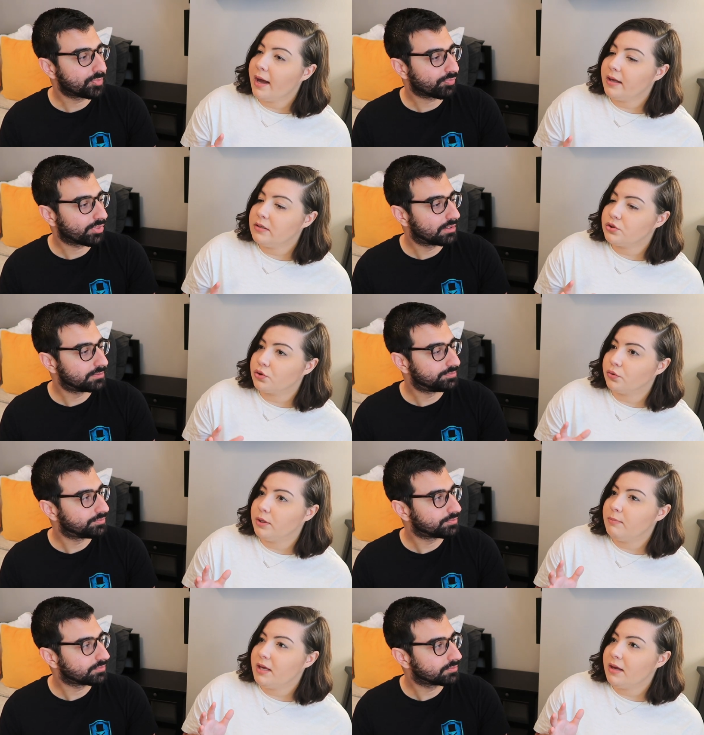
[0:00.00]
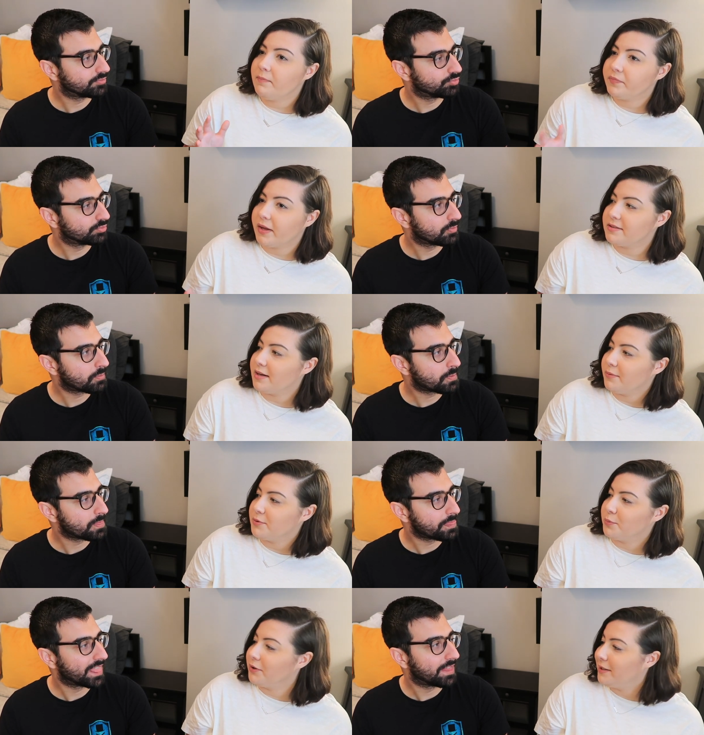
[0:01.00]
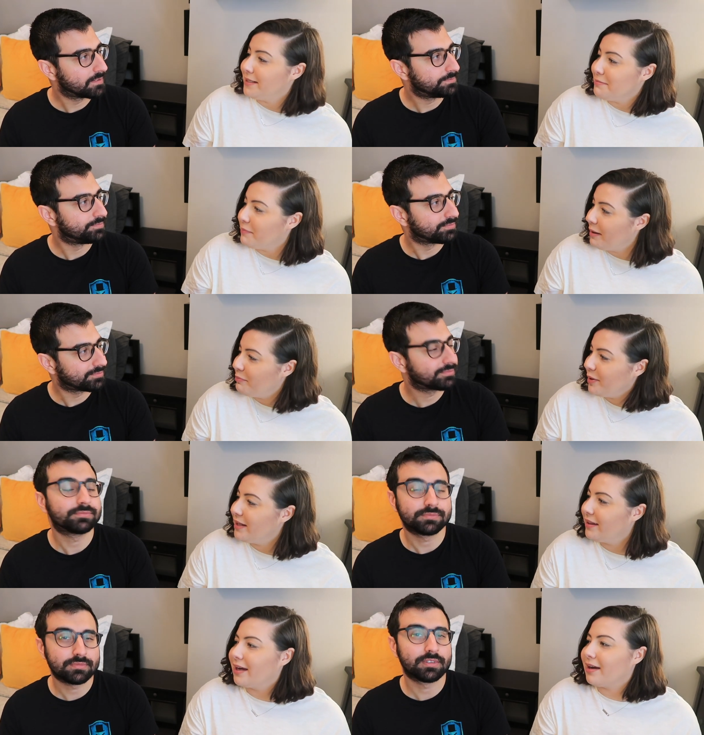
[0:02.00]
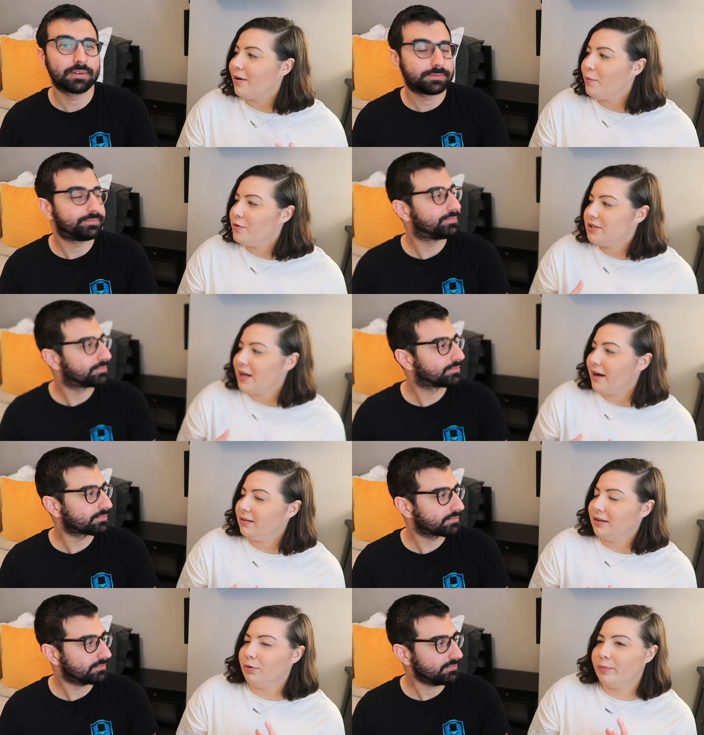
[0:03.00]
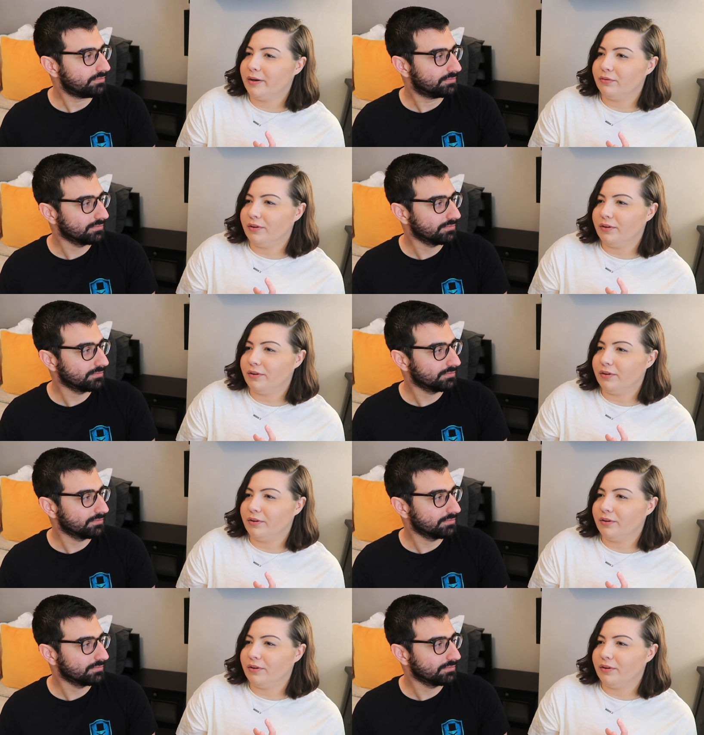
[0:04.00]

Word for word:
Speaker 1: as creamy as I was worried it might be. Like it almost had a little bit of